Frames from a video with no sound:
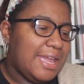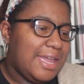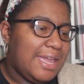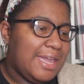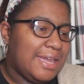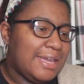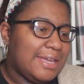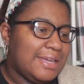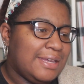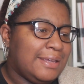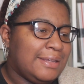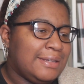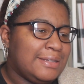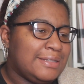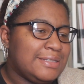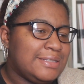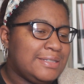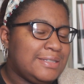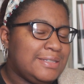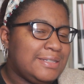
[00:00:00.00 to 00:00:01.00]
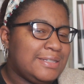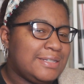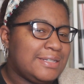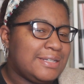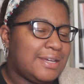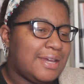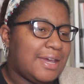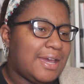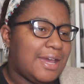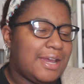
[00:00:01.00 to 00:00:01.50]
And
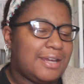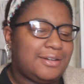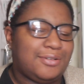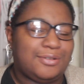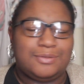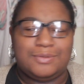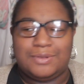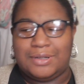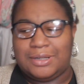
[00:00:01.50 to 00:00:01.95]
I don't